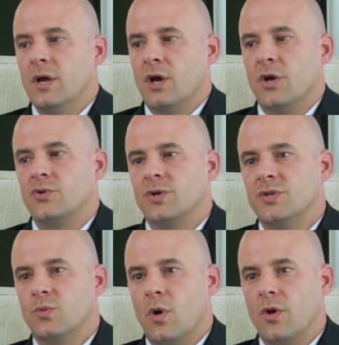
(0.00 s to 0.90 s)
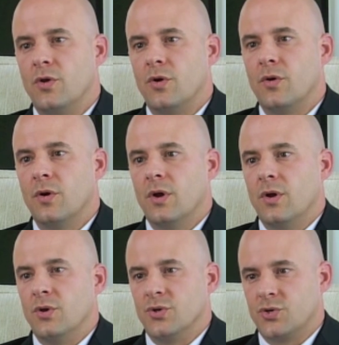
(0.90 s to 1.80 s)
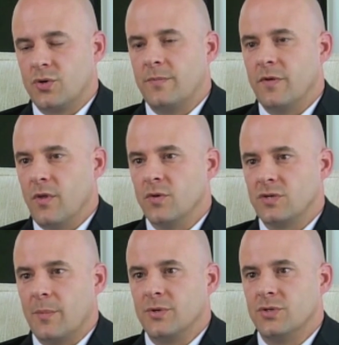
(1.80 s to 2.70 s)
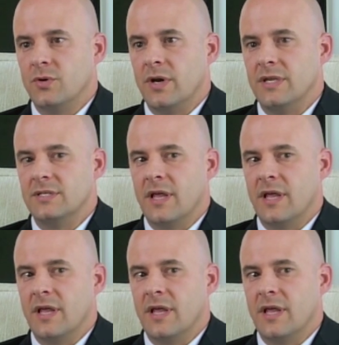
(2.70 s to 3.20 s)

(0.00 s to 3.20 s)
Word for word: countries where you're you're stripped of those opportunities,